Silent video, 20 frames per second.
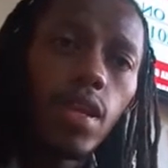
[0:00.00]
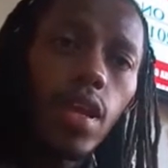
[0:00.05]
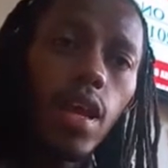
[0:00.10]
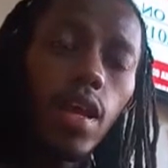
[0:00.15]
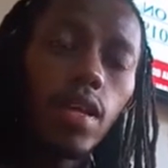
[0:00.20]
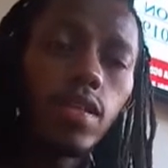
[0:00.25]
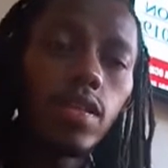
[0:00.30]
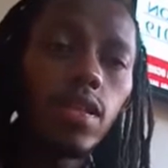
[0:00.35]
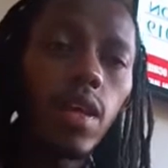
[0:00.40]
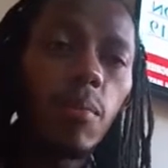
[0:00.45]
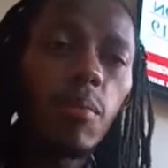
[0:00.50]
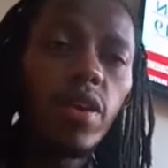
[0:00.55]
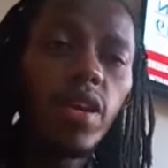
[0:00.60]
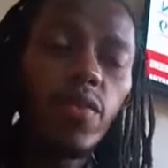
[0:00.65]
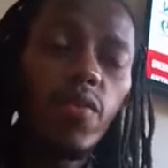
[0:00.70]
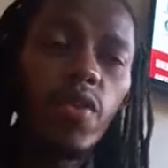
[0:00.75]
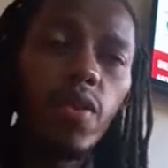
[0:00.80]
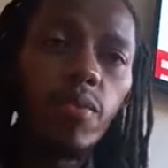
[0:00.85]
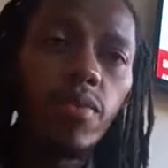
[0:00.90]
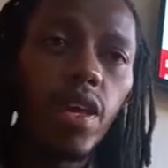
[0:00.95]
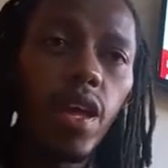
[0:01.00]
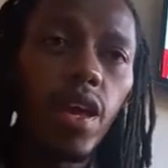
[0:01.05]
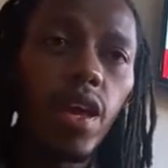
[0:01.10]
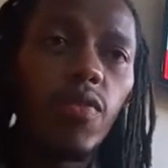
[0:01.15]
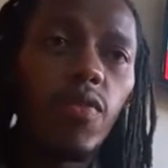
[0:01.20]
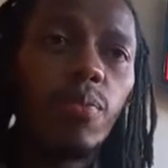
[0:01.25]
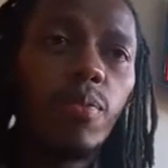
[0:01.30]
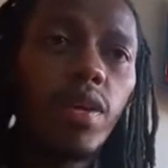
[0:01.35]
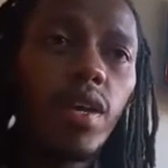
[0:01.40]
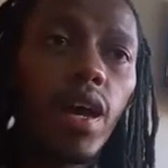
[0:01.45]
And somebody from the
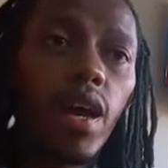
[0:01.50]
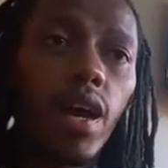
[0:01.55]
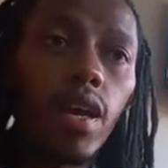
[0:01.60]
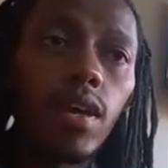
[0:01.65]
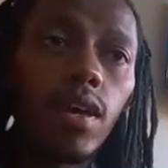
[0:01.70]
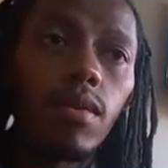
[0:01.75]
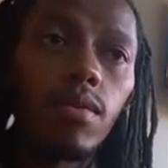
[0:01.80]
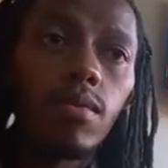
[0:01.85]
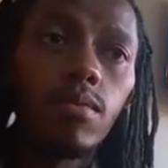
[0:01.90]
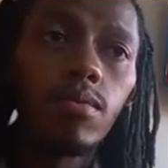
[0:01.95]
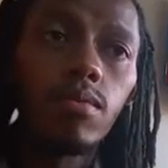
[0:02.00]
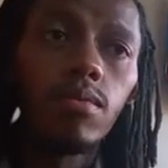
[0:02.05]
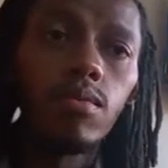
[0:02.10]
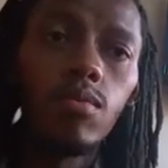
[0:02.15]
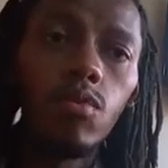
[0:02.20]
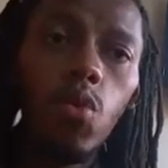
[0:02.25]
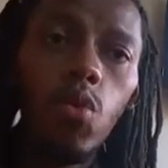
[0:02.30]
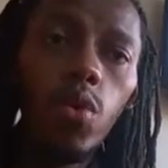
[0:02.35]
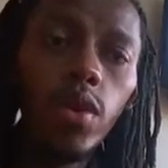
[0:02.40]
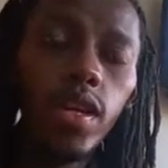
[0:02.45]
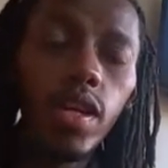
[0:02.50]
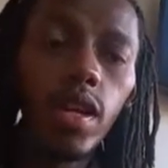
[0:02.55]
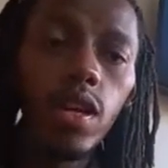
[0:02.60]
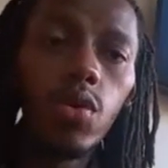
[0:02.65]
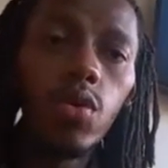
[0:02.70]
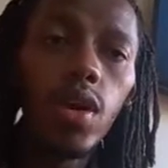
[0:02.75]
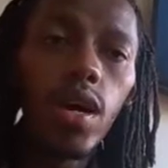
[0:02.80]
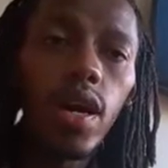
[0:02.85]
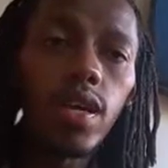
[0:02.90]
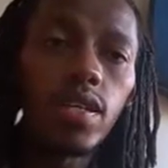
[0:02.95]
FBI, who didn't
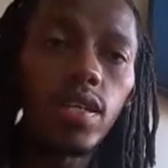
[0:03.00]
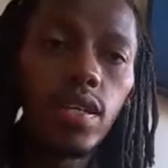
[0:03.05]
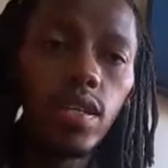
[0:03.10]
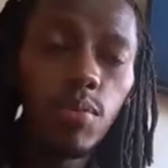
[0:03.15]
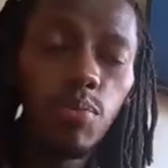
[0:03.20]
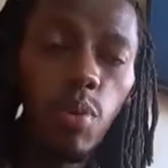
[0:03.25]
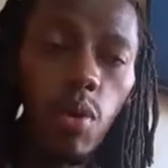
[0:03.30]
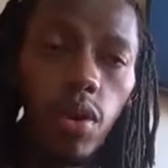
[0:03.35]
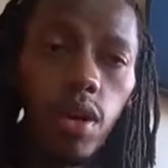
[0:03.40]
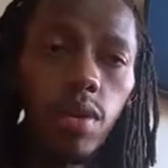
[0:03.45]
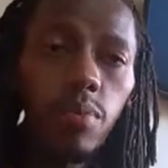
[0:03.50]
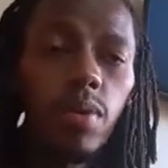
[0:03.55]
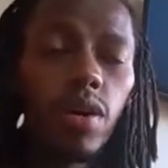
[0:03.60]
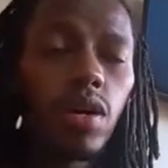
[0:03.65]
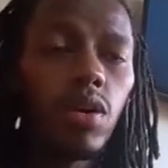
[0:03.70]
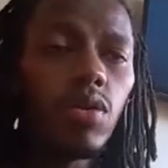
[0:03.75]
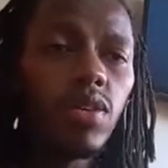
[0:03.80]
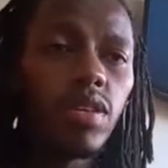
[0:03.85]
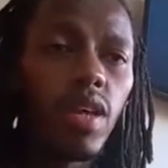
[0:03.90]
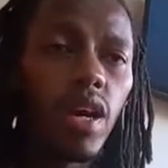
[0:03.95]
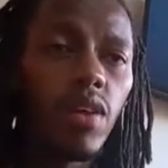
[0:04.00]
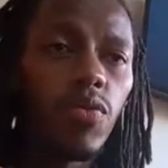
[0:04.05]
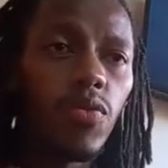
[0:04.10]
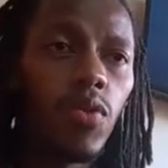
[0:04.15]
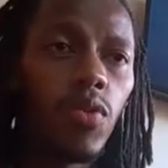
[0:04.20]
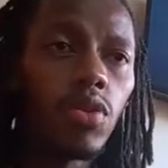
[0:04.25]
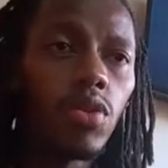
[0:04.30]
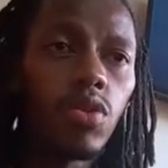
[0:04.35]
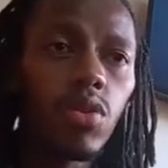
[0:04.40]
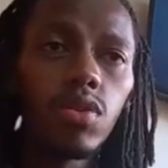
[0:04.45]
look at his body but looked at
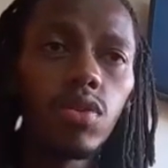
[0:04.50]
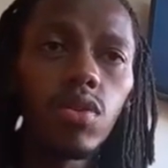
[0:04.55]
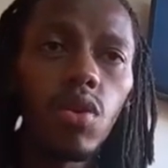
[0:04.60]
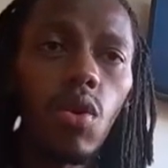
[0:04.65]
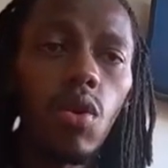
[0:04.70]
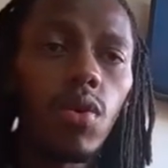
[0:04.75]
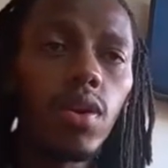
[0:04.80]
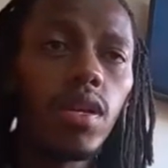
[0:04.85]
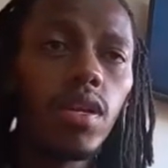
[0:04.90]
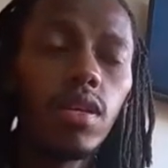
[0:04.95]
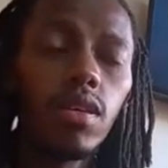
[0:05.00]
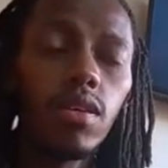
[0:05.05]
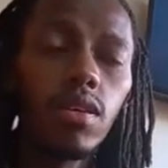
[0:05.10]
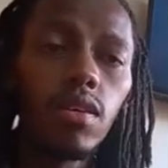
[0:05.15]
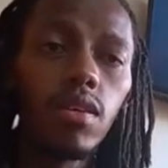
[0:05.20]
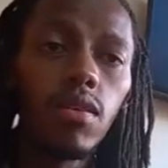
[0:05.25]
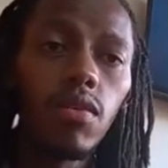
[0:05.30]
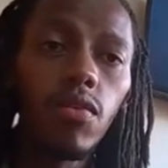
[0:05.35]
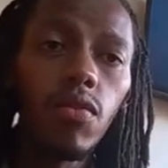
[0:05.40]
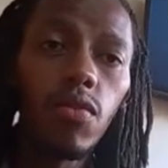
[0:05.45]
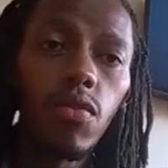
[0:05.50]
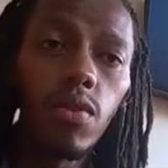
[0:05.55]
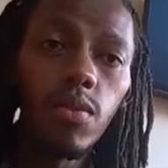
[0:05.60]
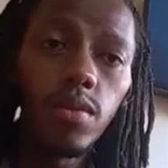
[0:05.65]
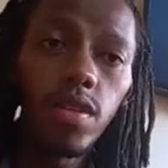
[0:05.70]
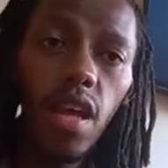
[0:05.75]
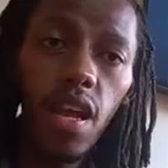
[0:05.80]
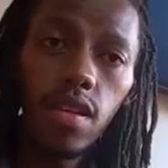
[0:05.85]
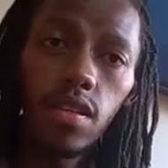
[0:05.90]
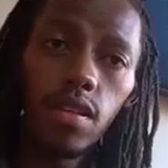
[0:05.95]
photos only
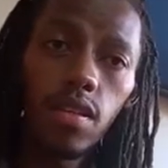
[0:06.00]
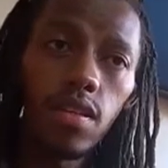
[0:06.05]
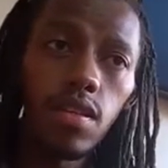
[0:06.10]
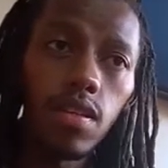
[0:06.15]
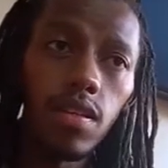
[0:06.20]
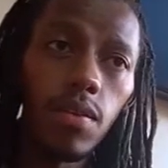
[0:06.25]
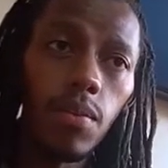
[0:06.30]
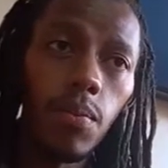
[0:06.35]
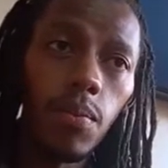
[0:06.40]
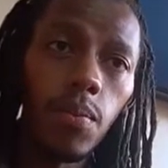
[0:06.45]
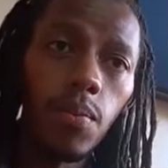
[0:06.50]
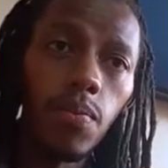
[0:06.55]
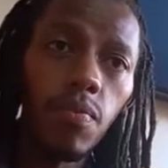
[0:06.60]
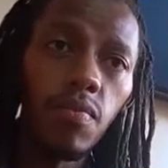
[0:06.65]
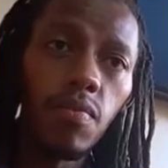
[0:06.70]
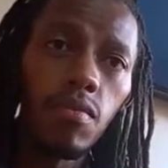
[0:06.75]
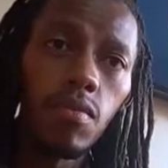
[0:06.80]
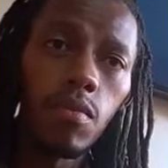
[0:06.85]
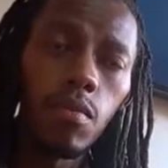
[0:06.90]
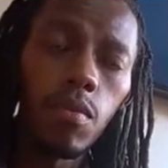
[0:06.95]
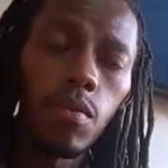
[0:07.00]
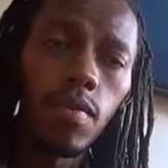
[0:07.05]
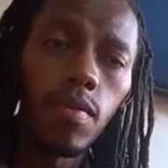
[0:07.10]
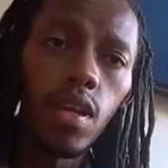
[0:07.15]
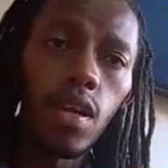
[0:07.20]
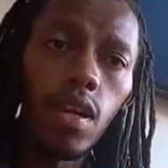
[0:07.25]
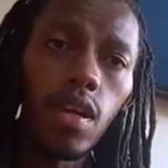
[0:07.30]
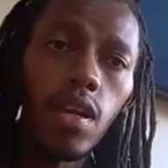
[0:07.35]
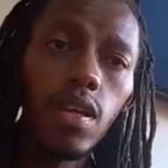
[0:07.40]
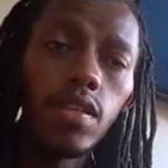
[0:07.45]
from Texas,
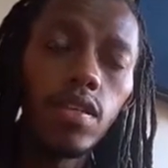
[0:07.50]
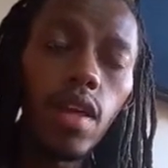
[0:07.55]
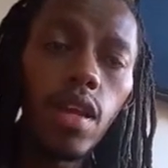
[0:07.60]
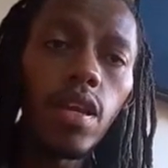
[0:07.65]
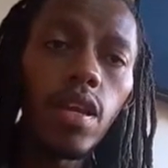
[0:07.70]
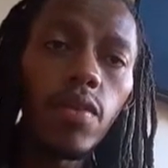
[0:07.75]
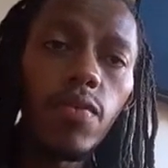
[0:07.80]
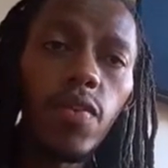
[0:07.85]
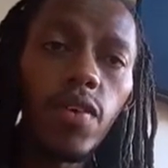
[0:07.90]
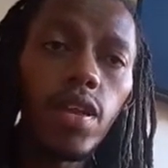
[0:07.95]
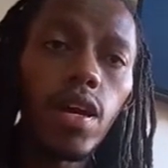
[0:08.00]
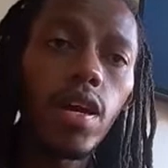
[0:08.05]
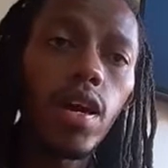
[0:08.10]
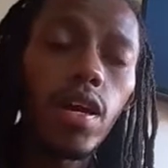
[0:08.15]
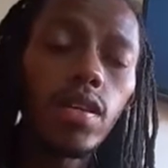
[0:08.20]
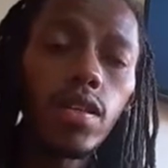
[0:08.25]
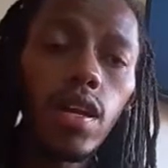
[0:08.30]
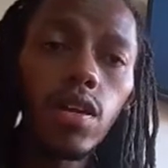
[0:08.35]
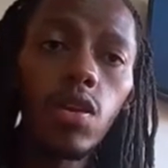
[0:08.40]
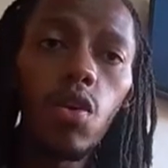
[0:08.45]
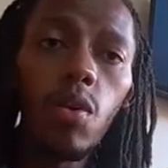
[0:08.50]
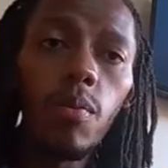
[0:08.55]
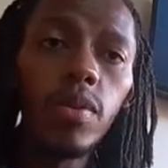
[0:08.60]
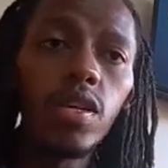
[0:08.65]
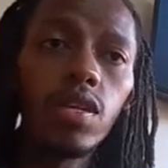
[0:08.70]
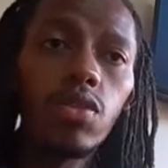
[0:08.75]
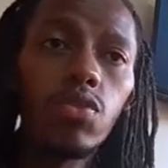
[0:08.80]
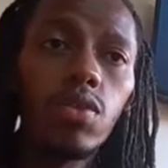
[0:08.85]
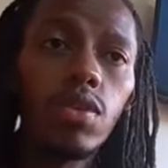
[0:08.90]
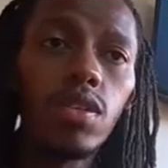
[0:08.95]
he said that Father Kaiser had
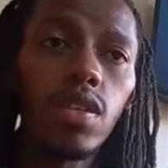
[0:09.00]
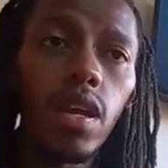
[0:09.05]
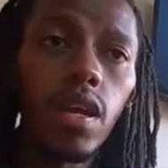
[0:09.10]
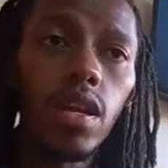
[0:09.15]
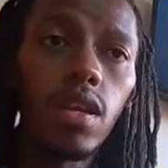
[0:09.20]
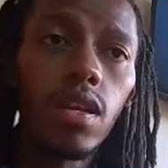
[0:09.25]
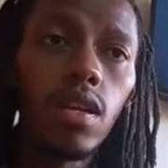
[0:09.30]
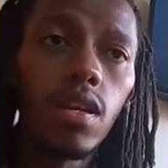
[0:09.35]
committed suicide.